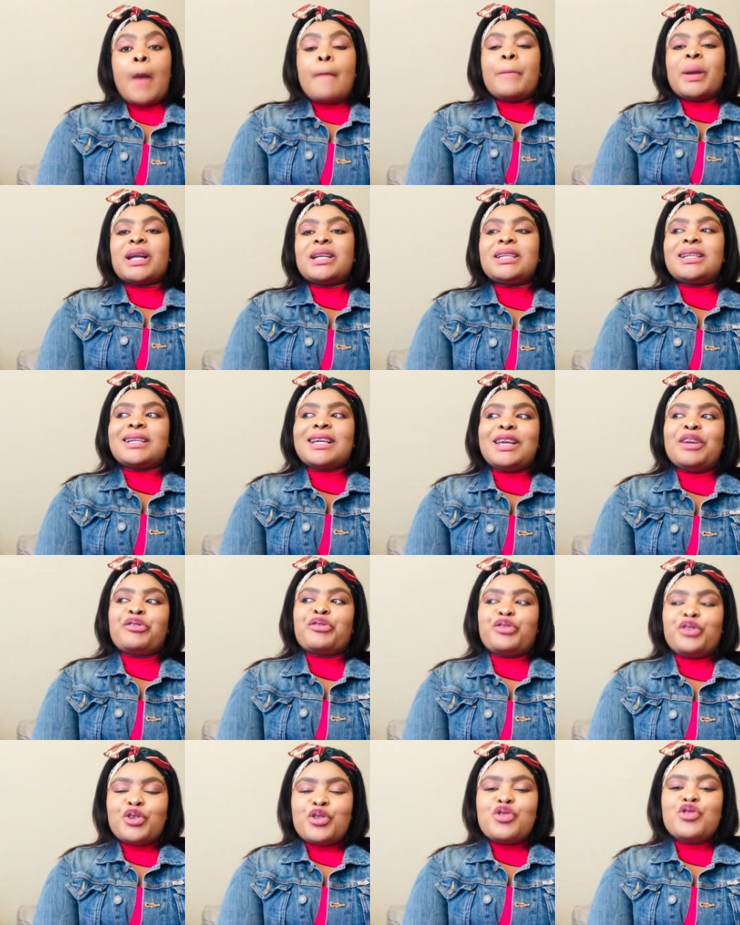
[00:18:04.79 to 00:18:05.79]
But
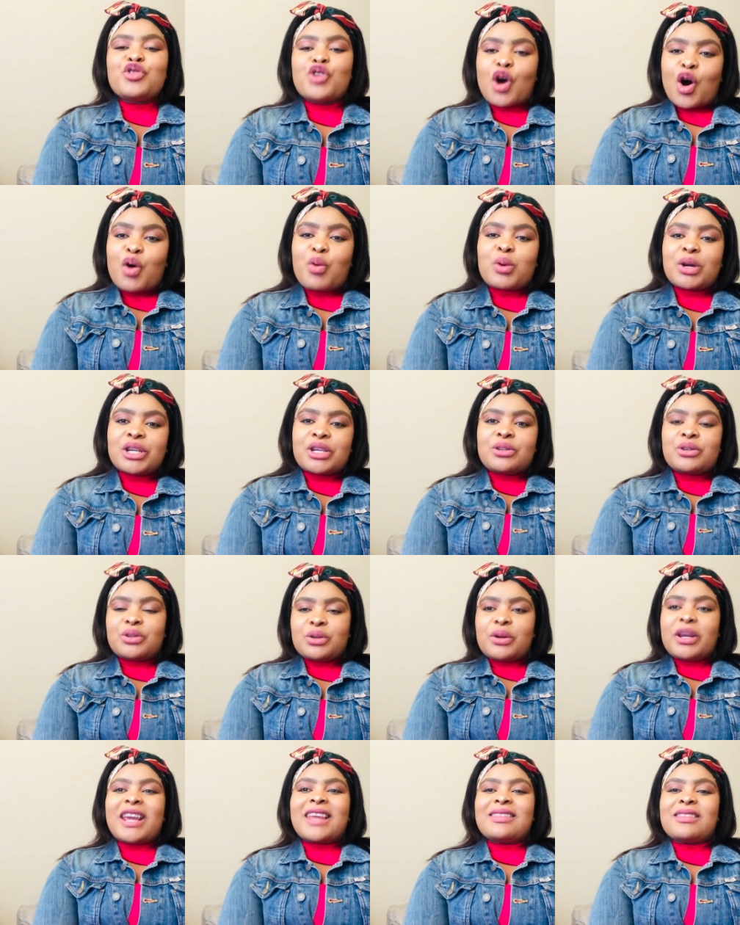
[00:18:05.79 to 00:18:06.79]
if you know what you're
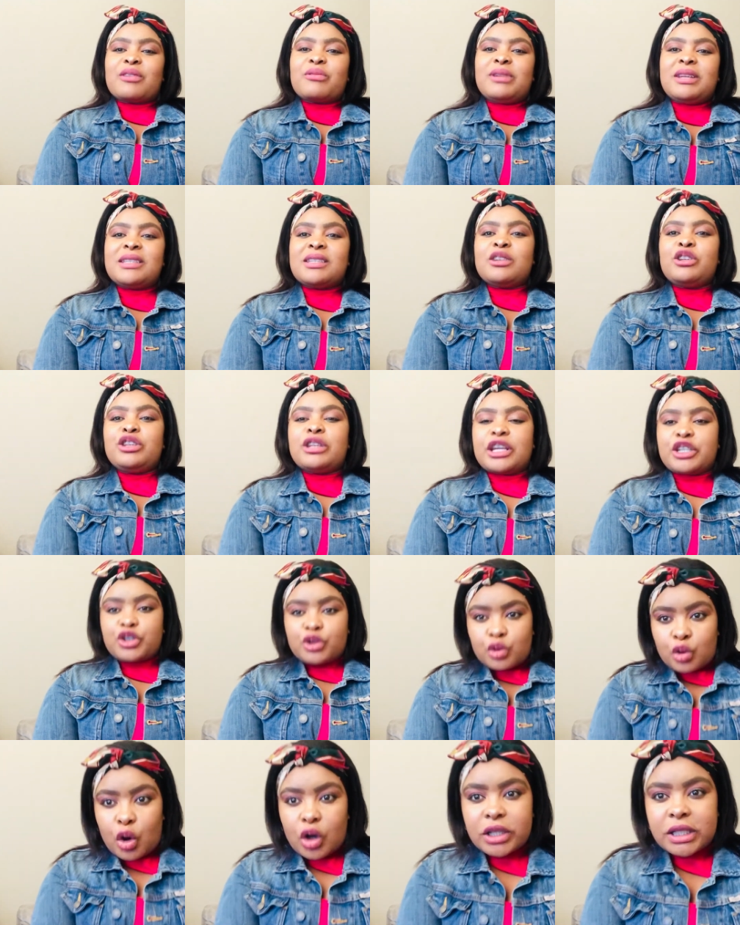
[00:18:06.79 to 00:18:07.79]
doing and the reason that
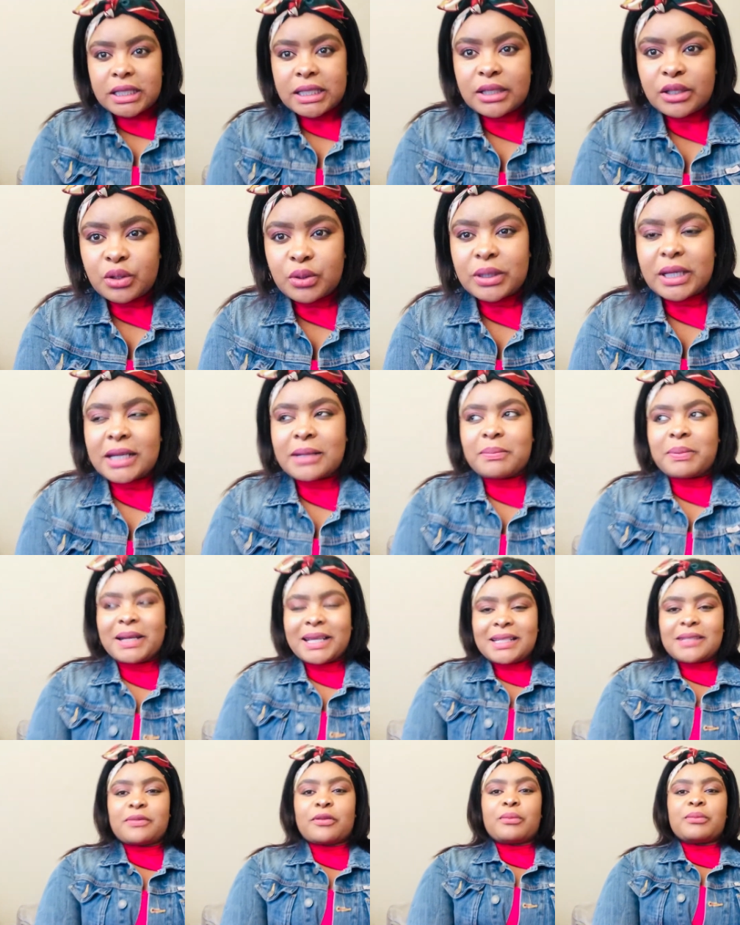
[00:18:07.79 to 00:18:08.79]
you got into that
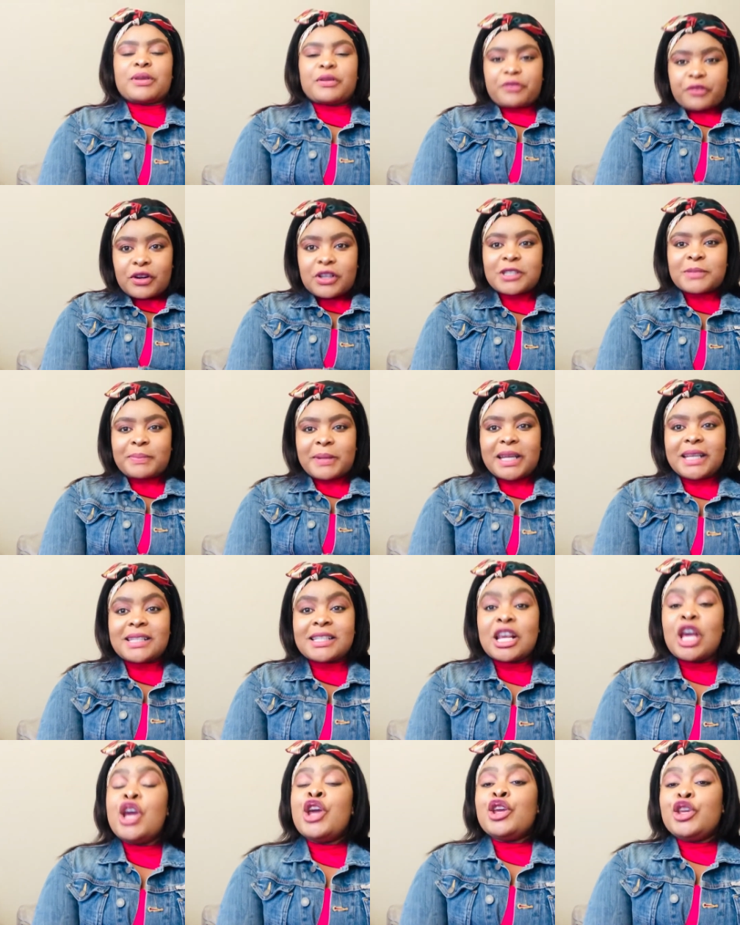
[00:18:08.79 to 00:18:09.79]
place from the first place,
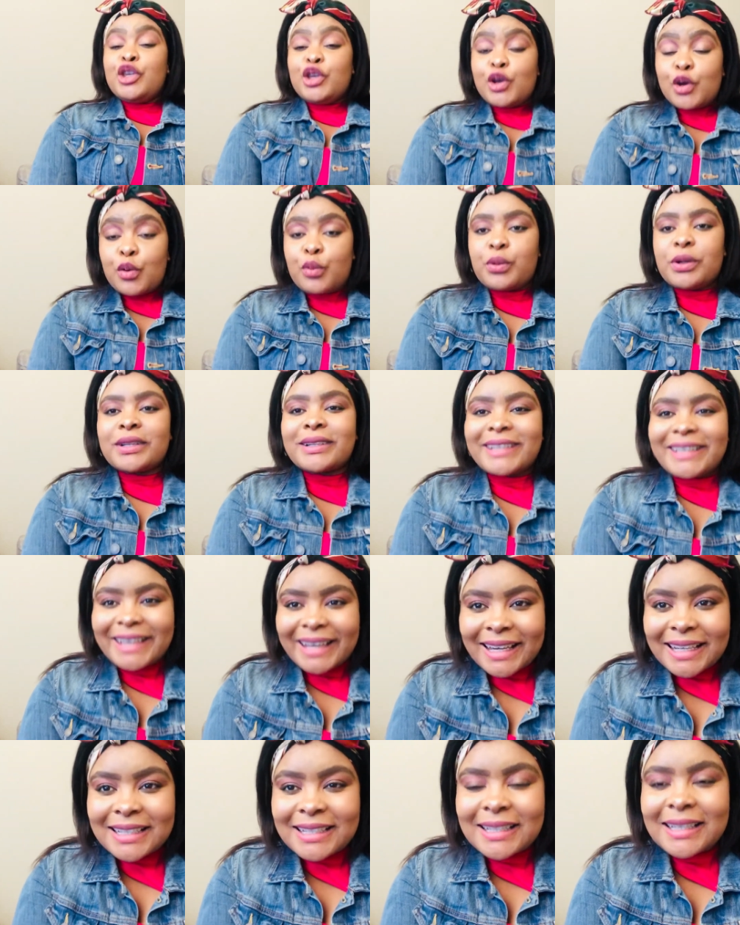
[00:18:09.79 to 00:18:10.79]
you will
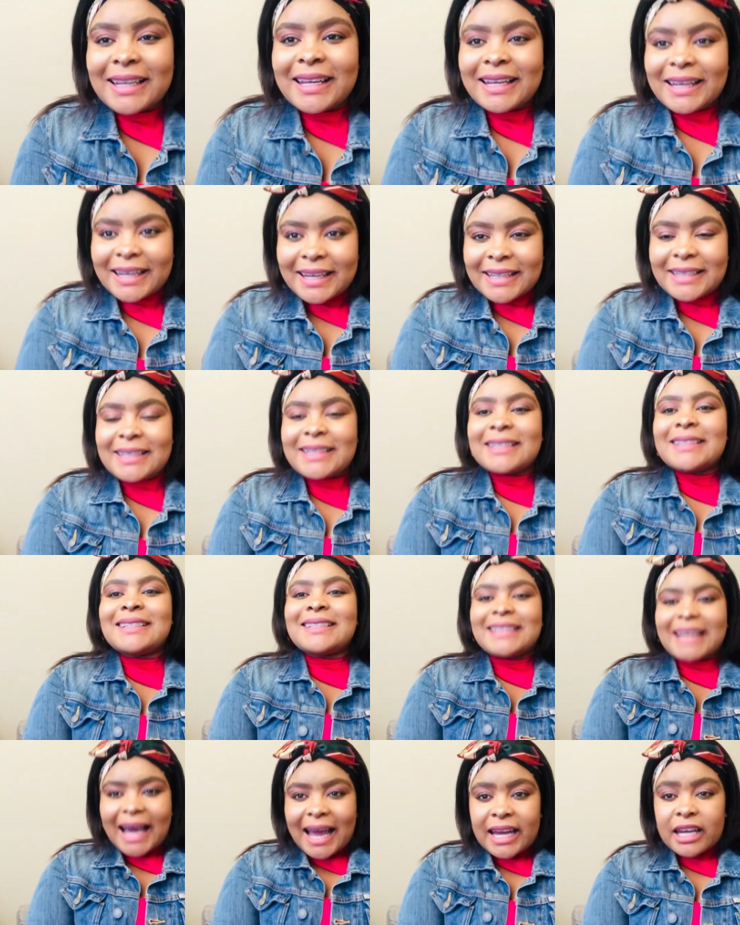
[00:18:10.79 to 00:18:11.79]
get it
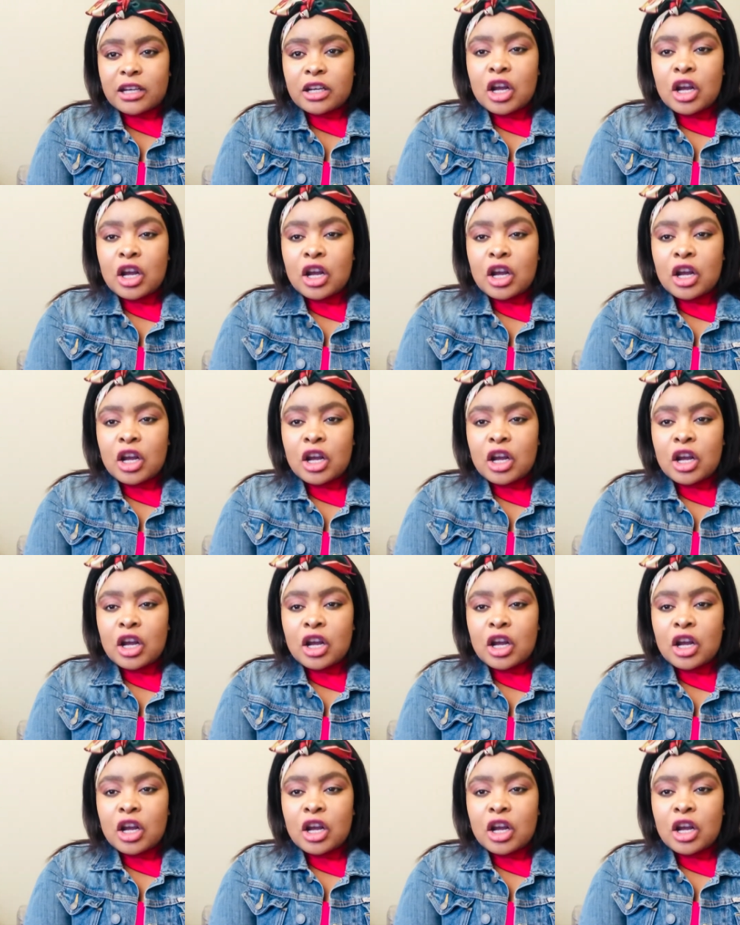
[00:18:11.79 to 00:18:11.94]
done.